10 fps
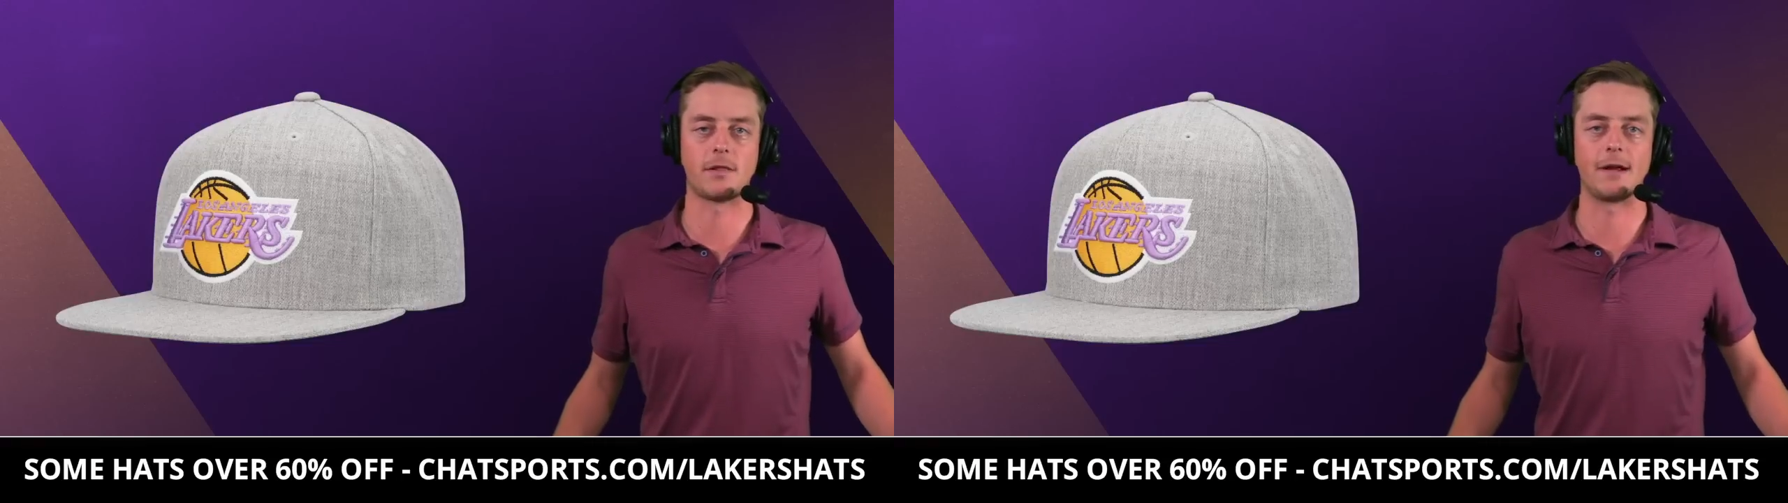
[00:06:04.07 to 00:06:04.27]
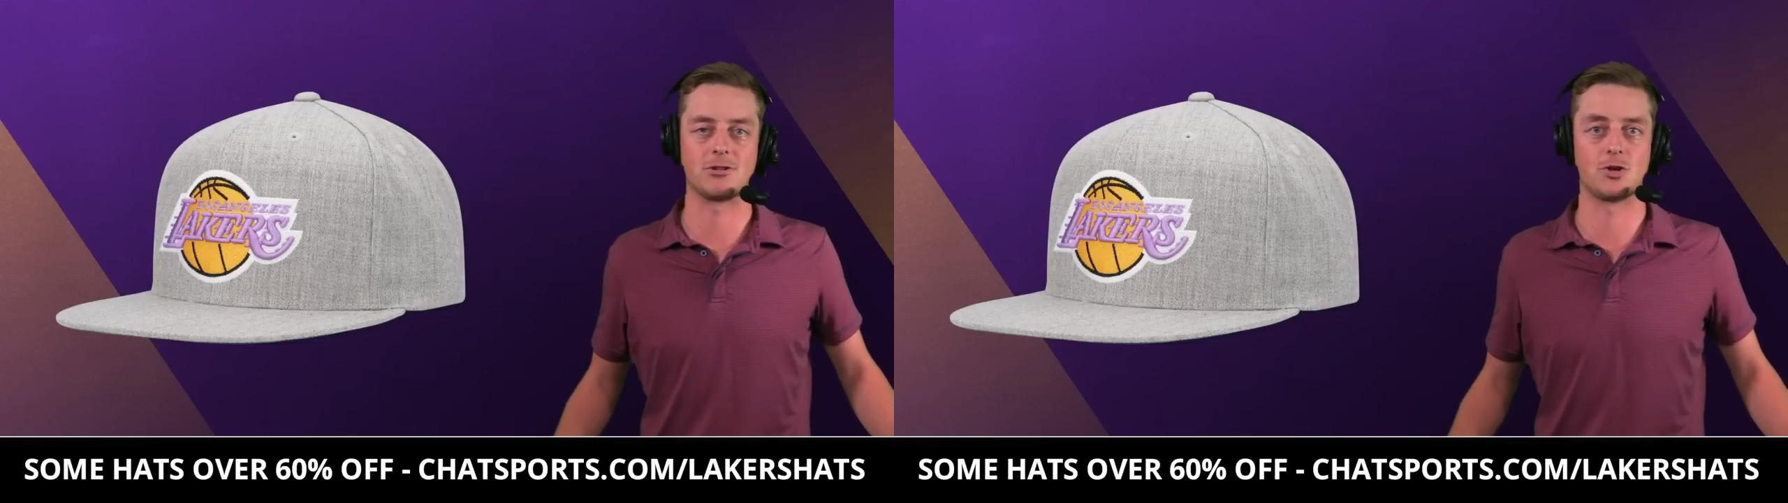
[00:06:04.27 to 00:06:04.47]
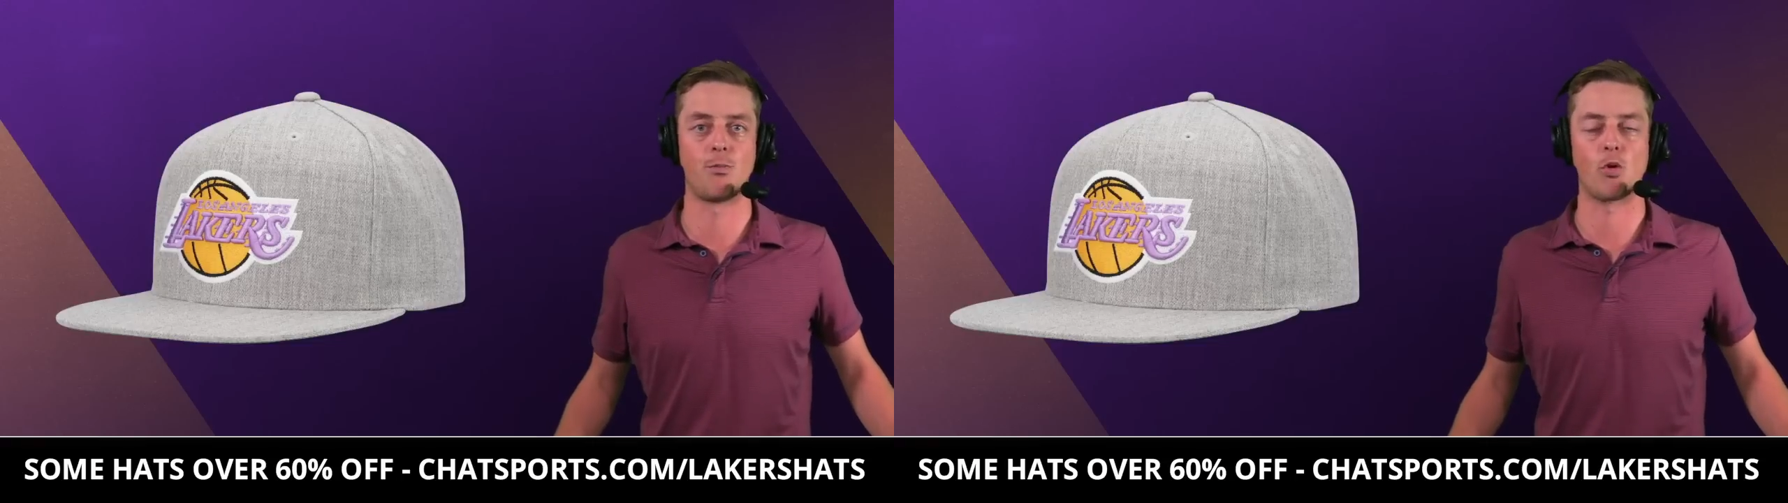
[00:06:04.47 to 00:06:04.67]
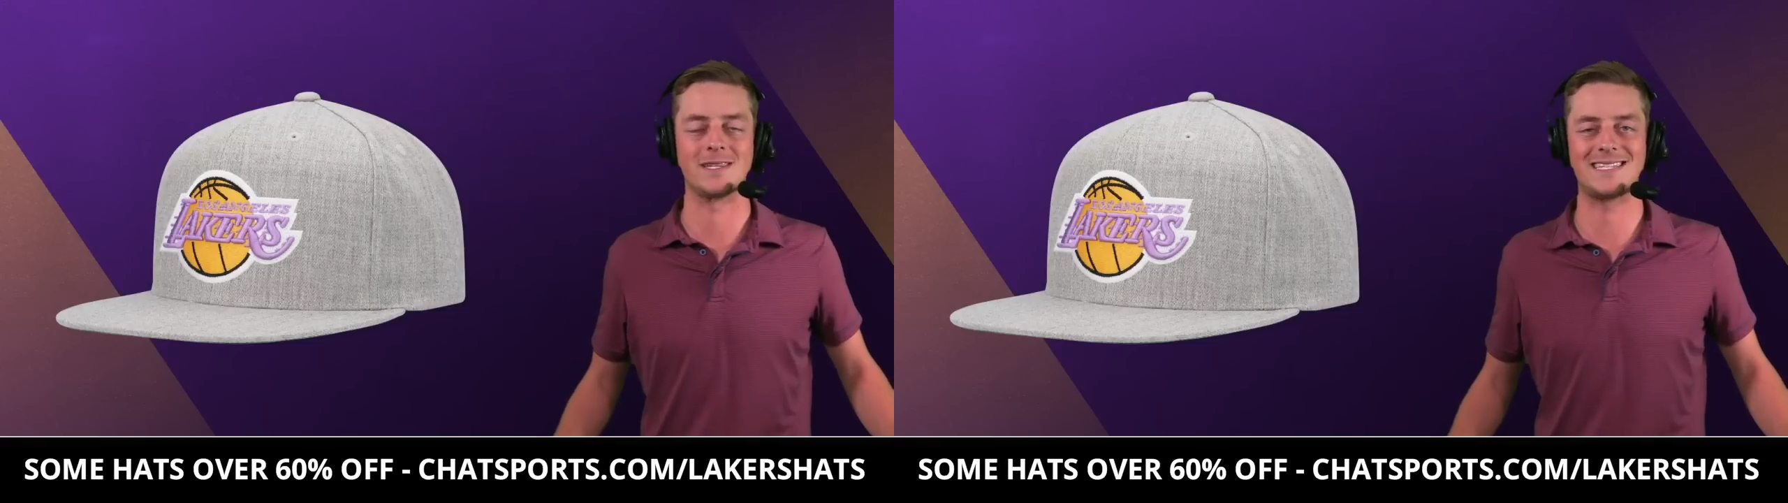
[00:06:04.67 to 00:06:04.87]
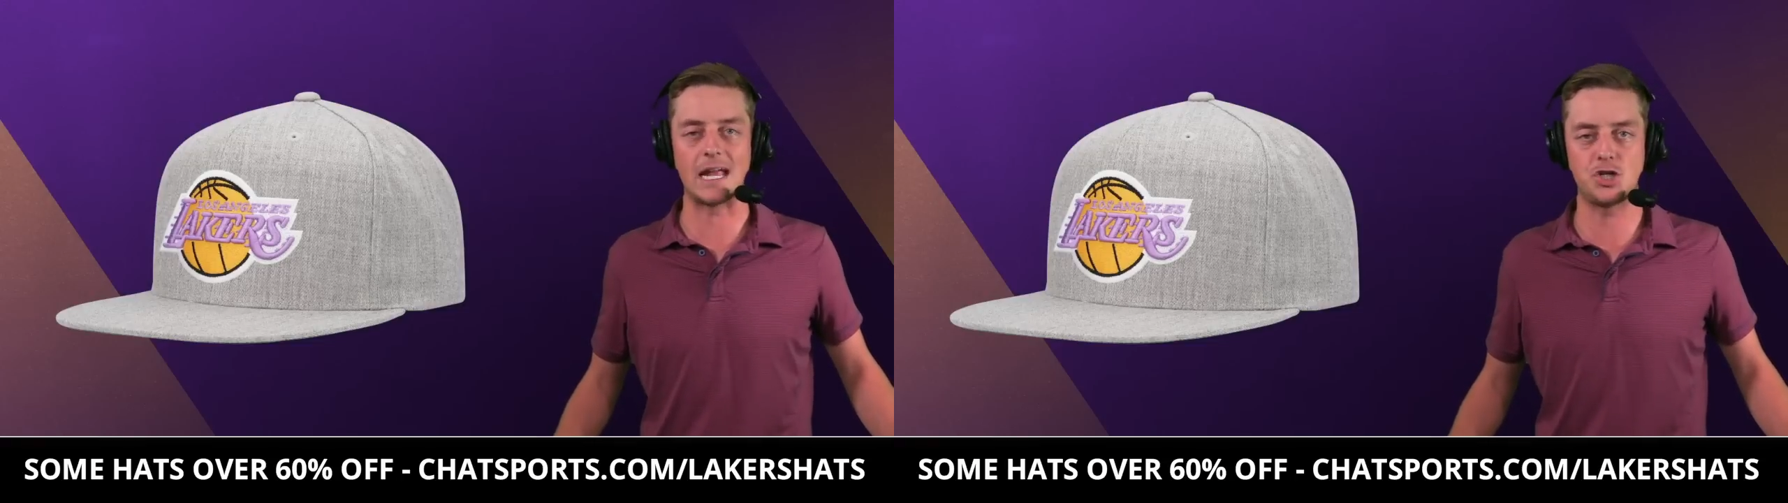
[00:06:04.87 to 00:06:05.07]
Lakers
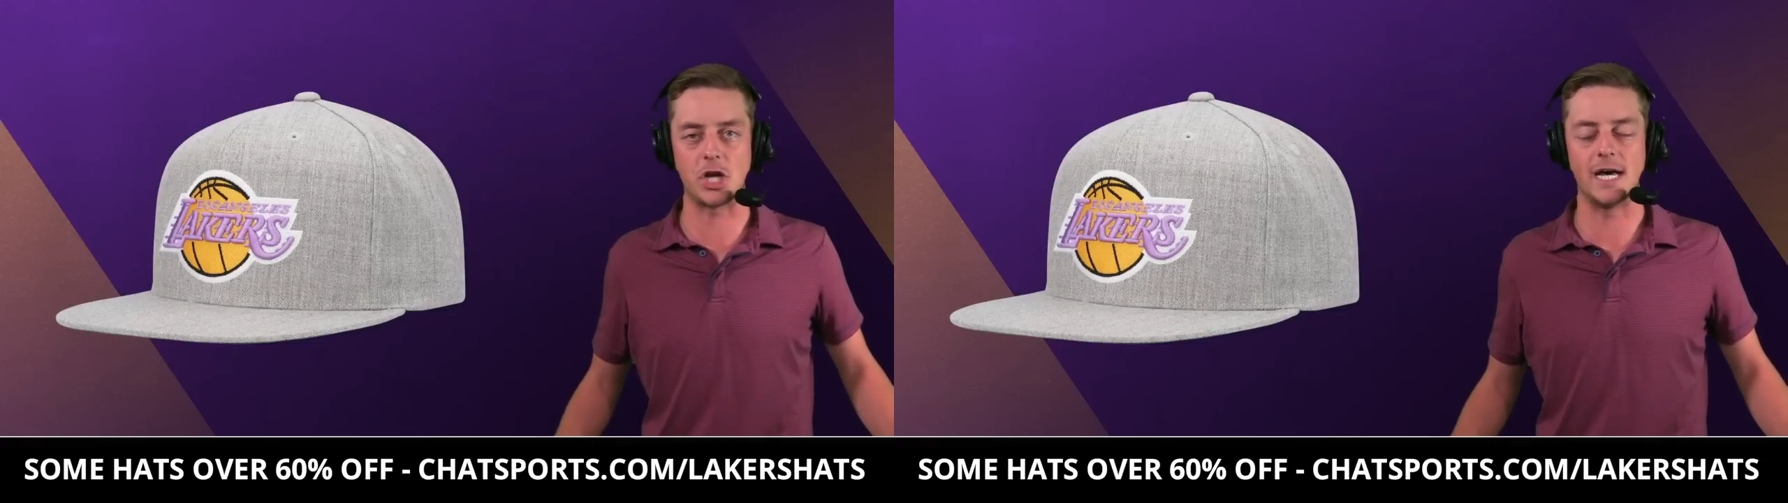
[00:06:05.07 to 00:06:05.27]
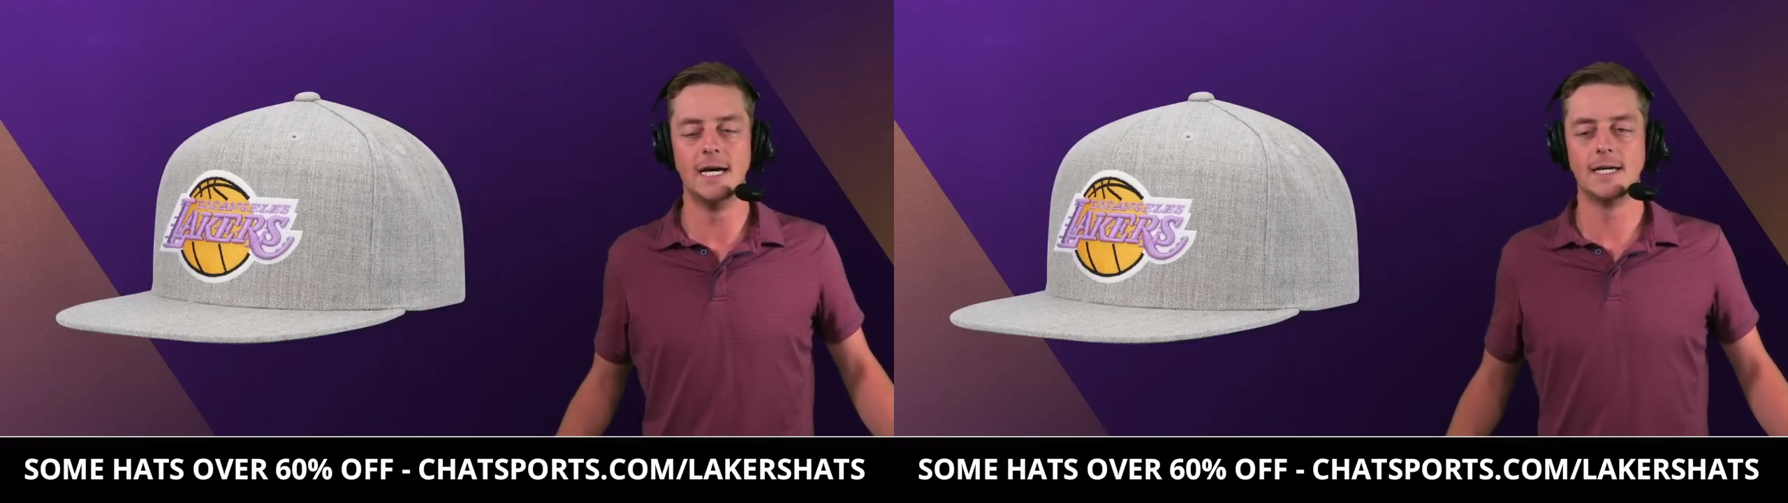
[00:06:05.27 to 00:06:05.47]
Report sent you.